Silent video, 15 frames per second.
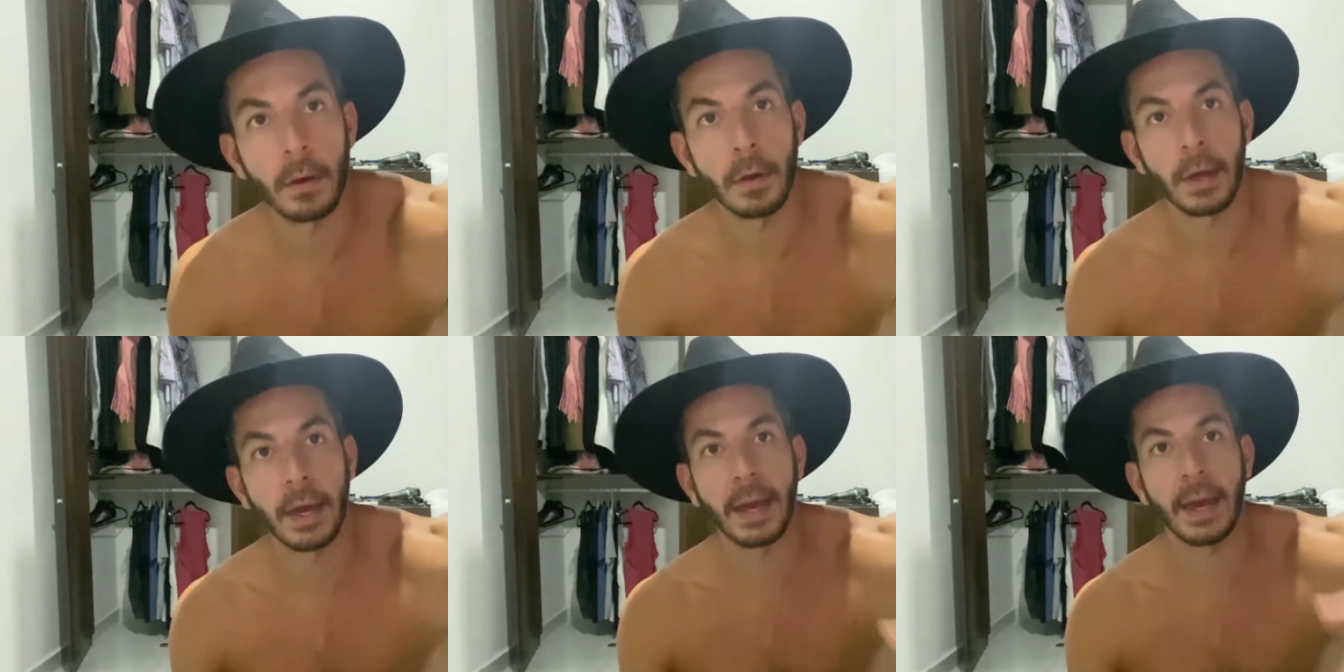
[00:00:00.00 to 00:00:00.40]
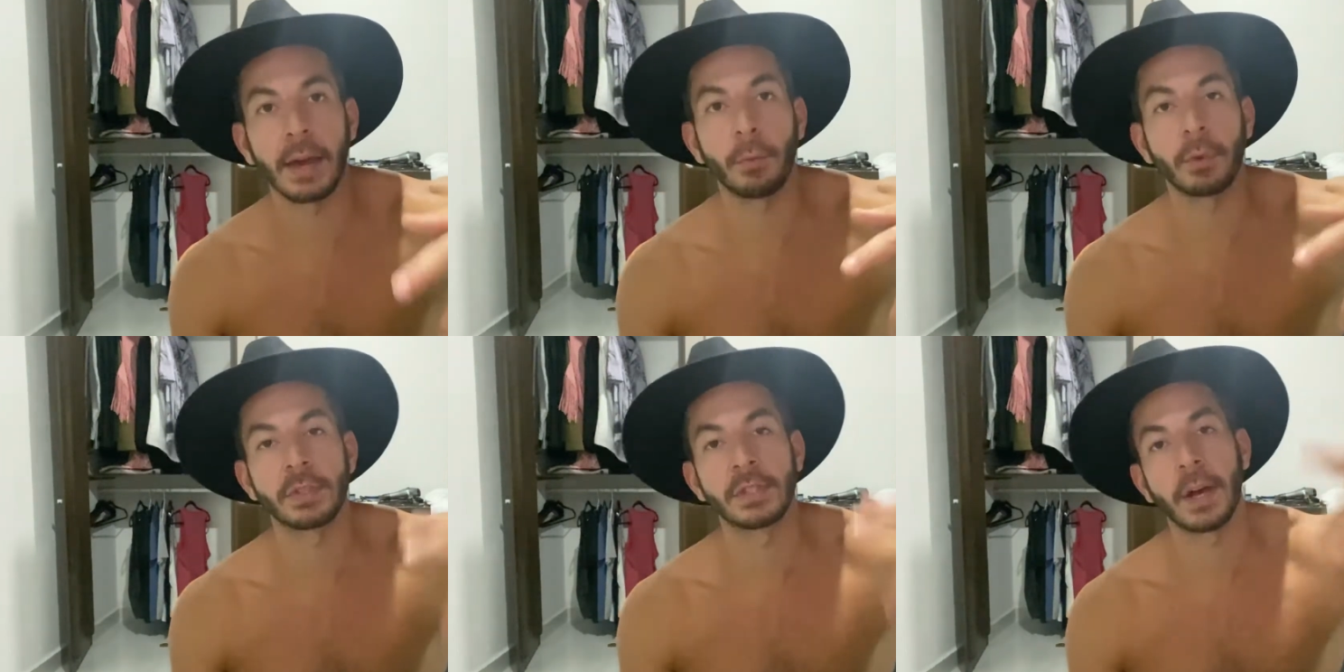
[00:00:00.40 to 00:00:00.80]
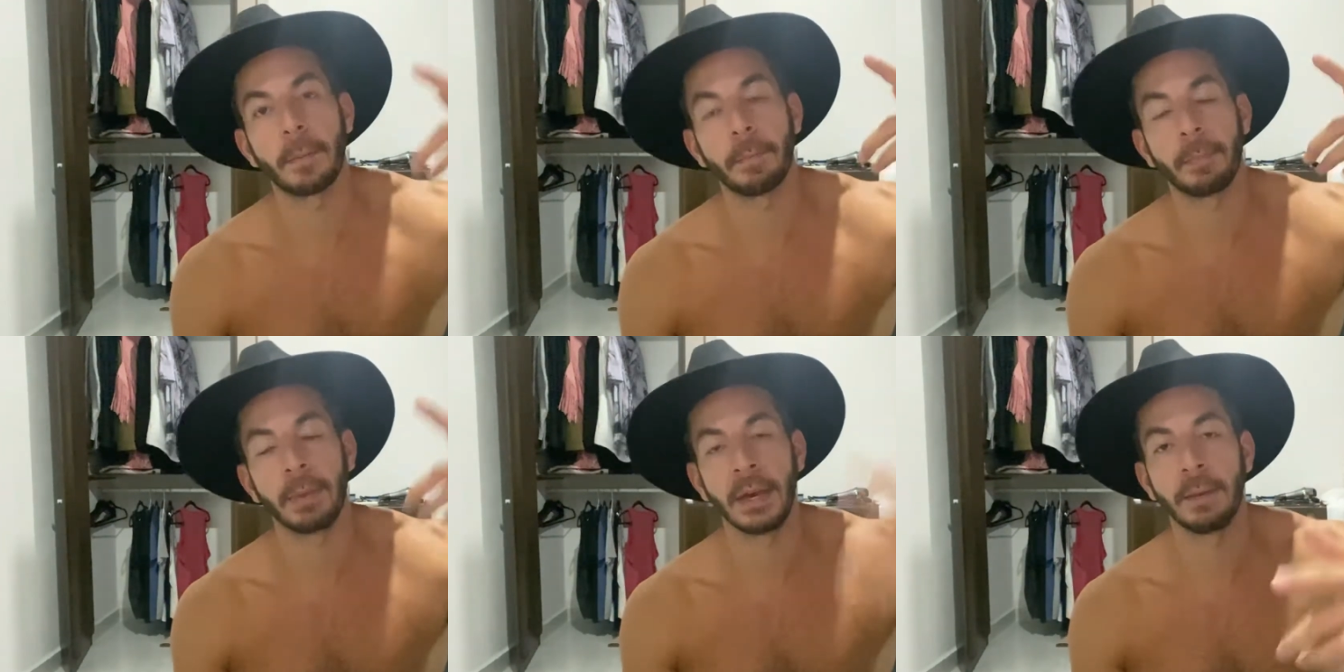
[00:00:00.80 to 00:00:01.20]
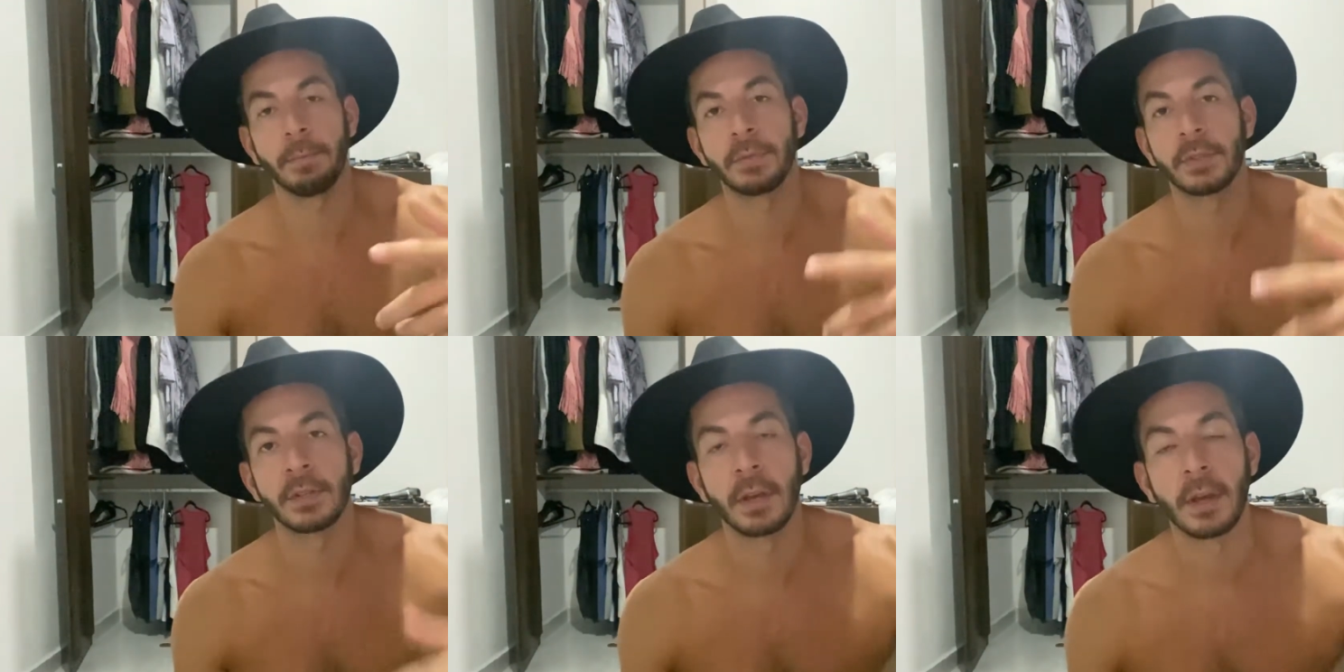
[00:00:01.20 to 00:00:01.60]
Hey, hey, what's up
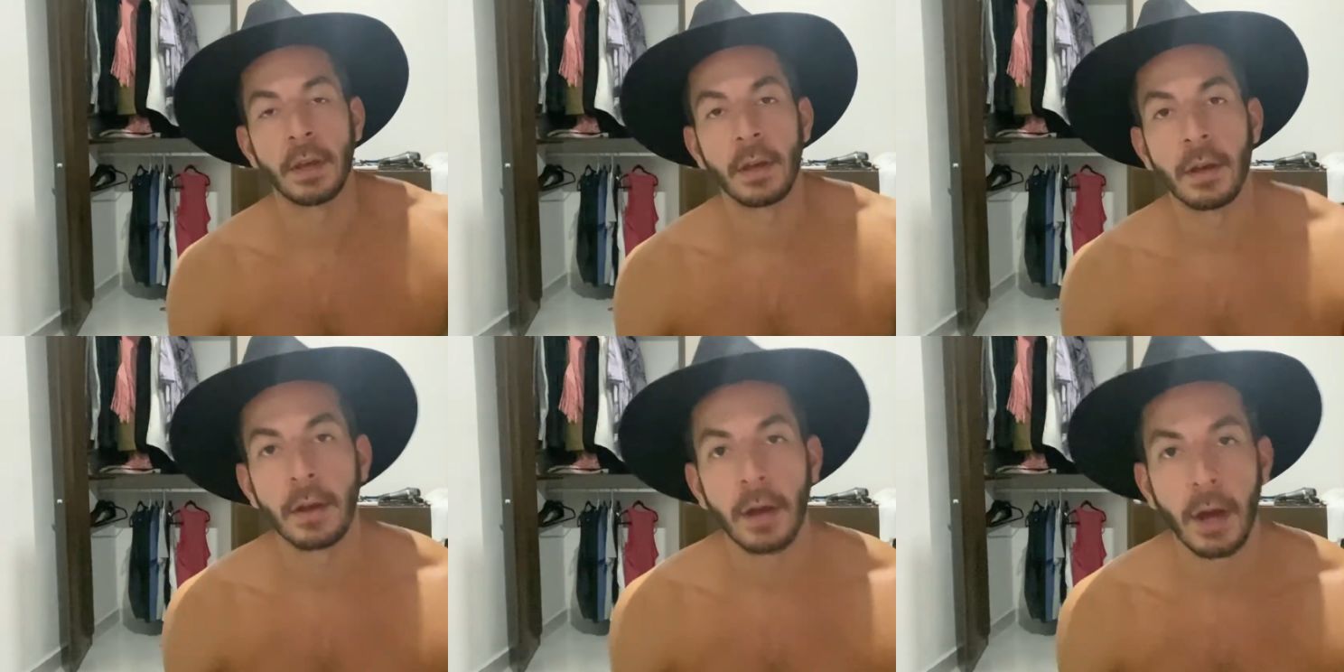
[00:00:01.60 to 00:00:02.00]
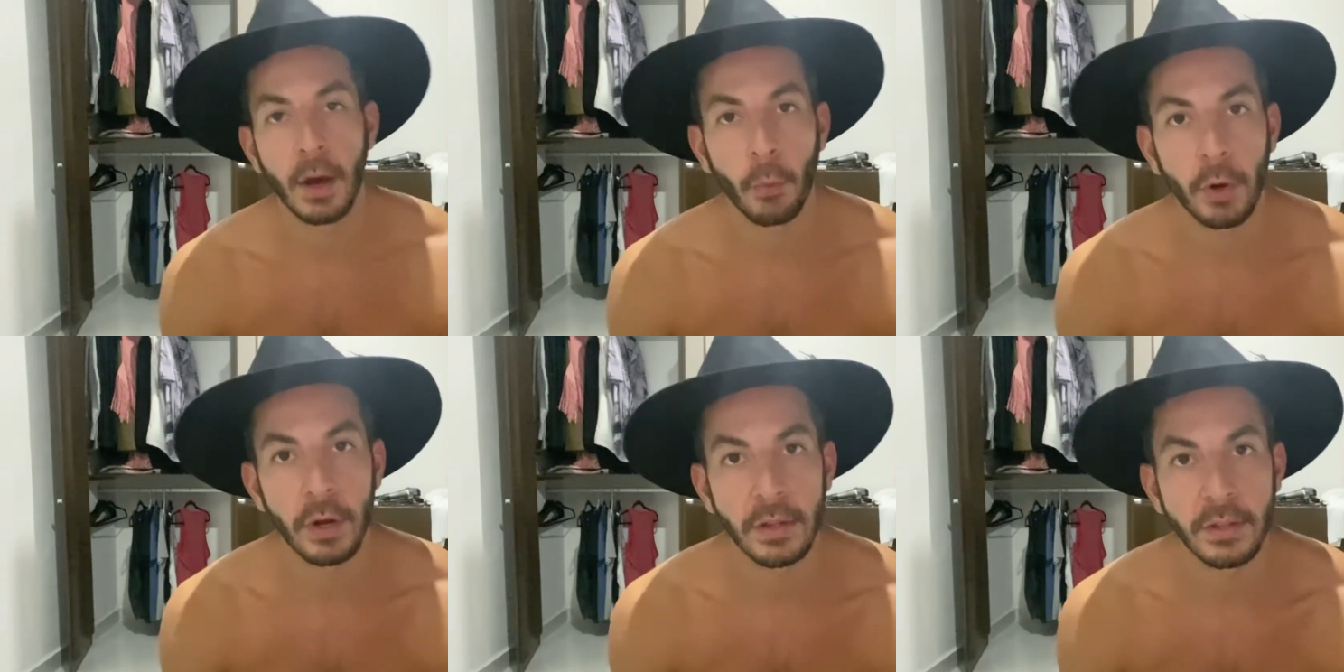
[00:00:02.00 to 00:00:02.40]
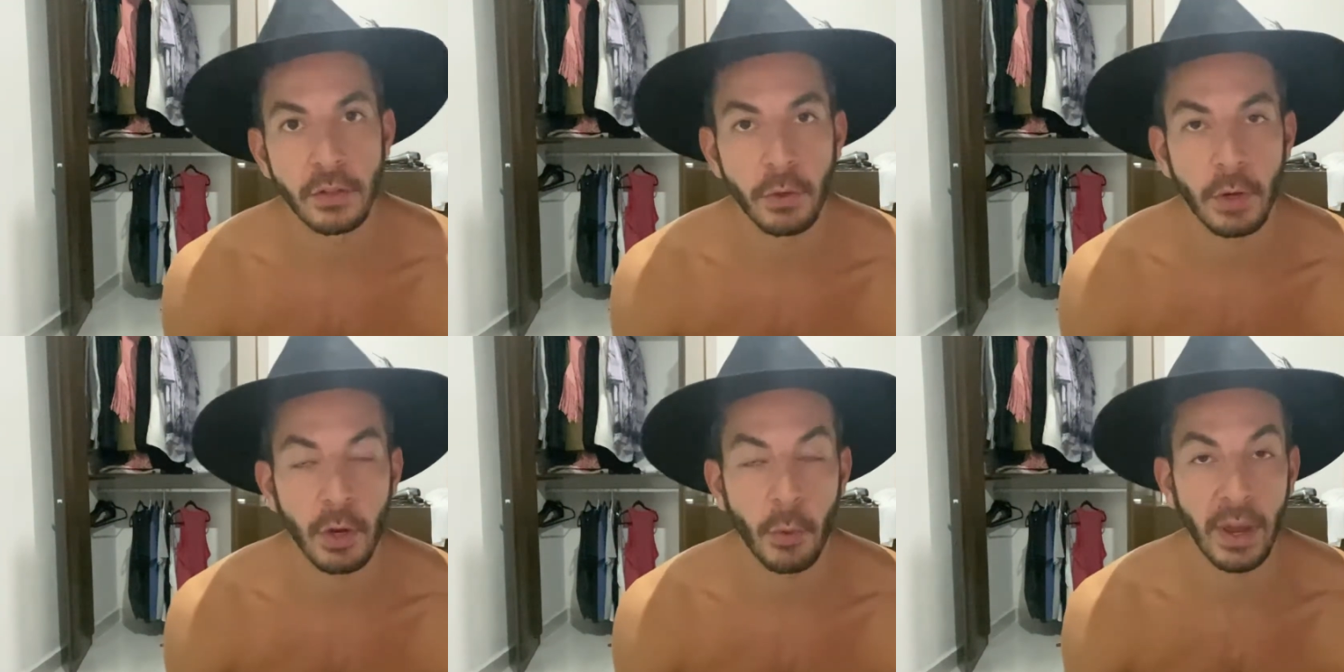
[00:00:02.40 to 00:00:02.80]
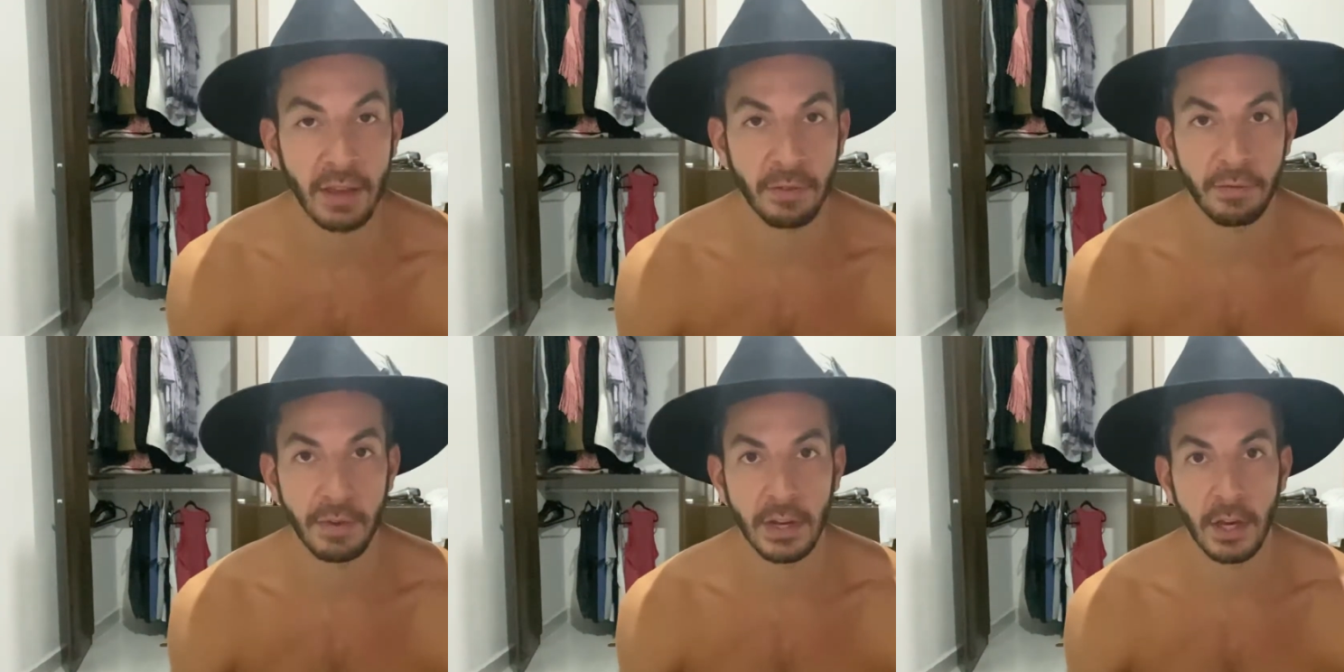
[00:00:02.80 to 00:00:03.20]
peeps? I wanted to do a quick
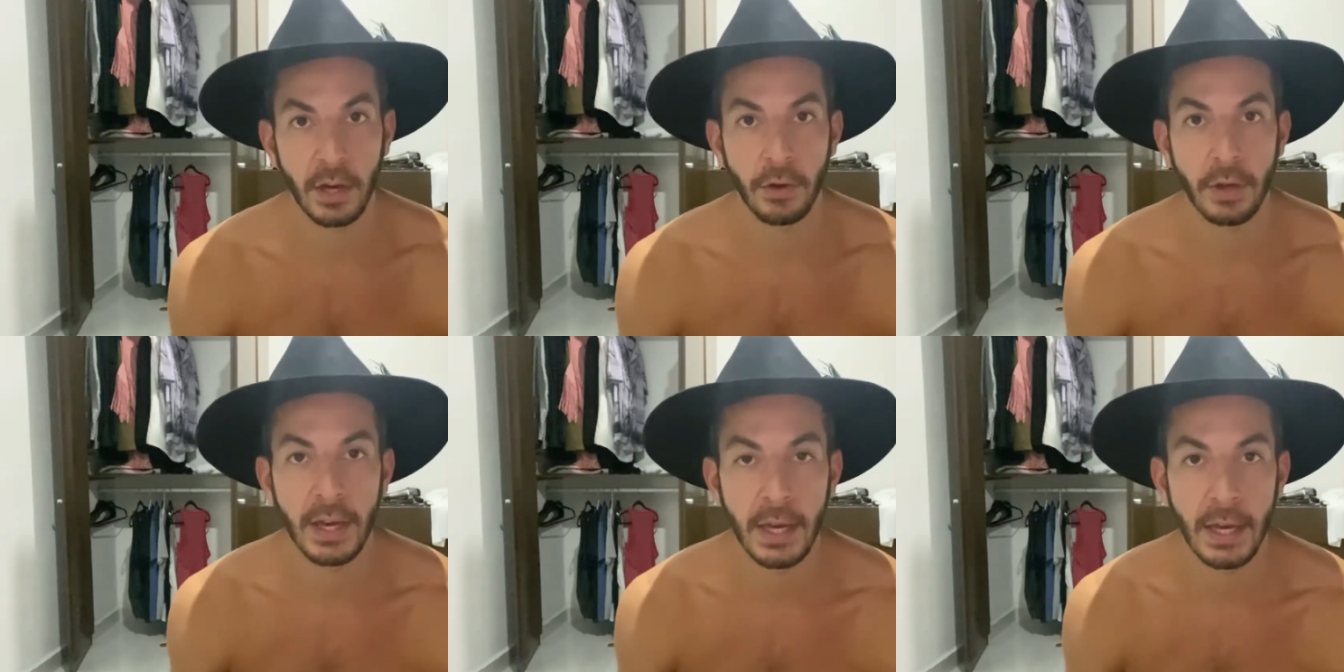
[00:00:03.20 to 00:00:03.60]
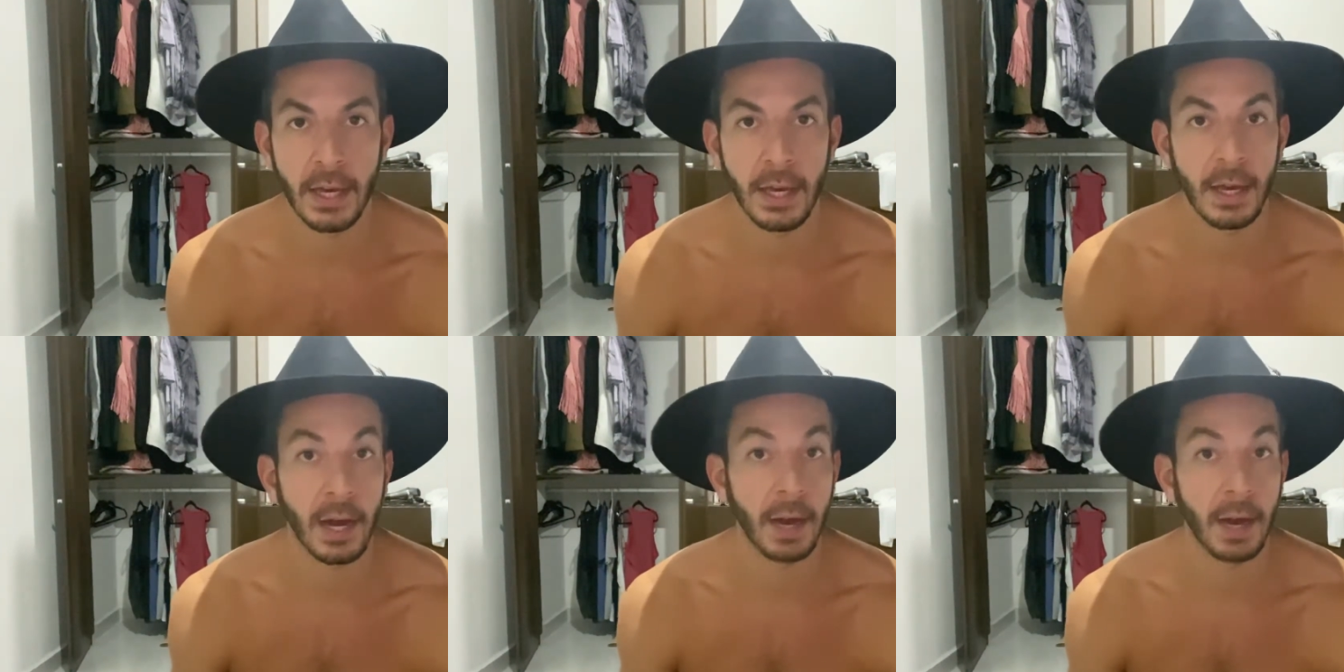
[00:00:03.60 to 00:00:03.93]
video here.